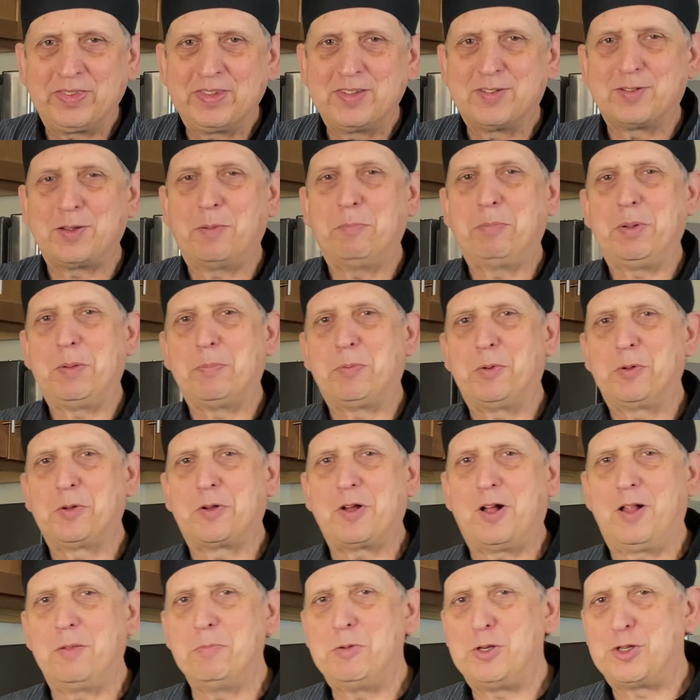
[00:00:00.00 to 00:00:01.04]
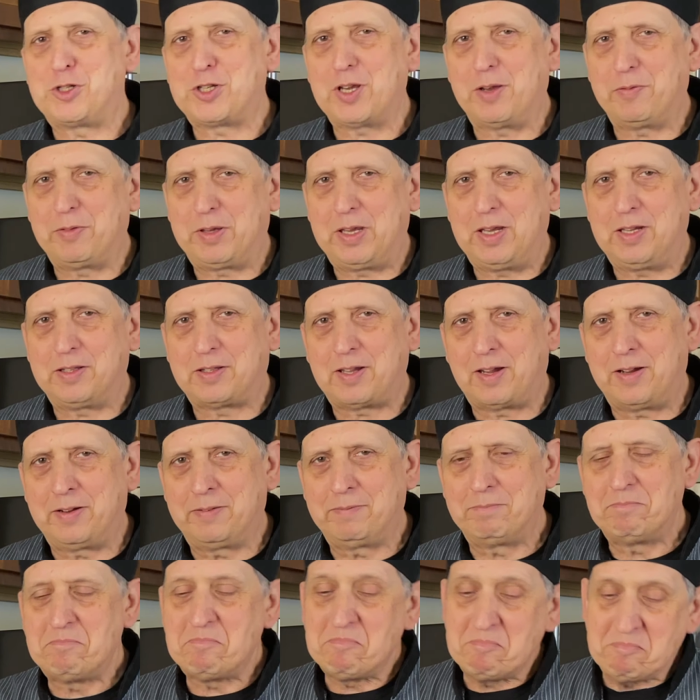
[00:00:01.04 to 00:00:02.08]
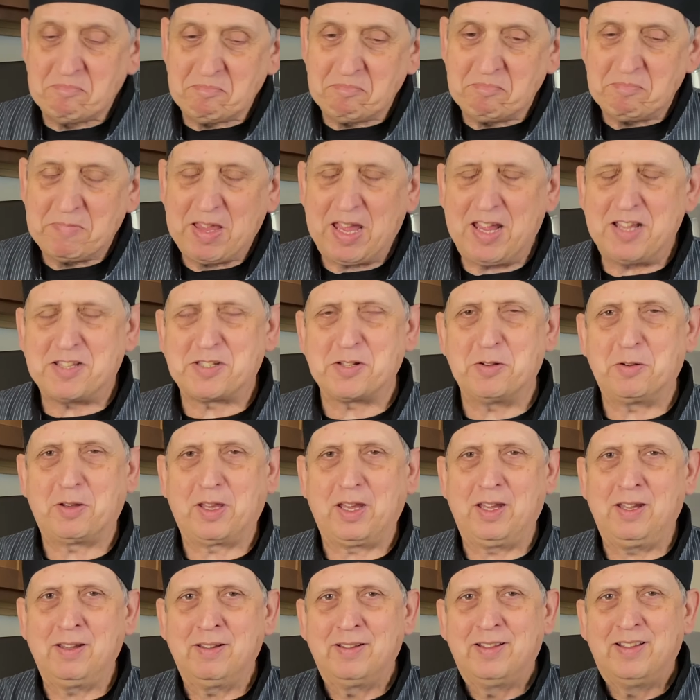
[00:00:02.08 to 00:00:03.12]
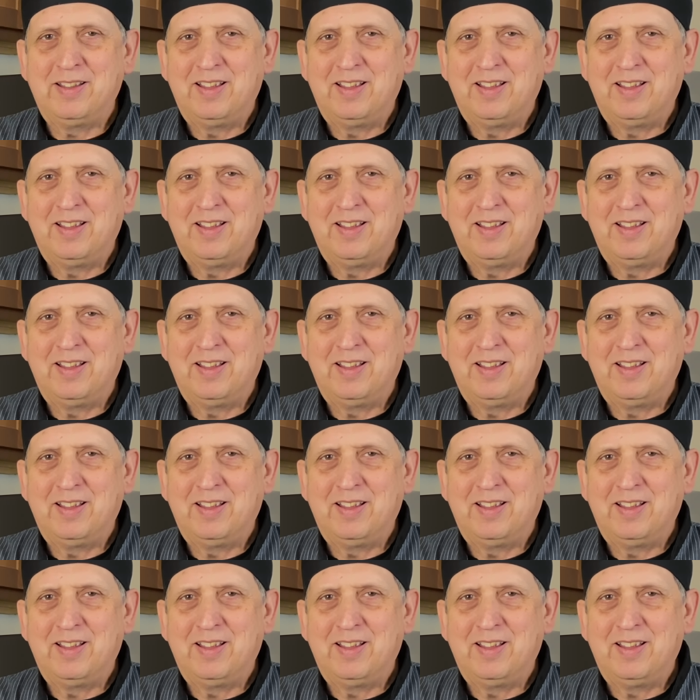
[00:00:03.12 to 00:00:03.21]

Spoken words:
Some people call me Chef Gaetan. It's okay.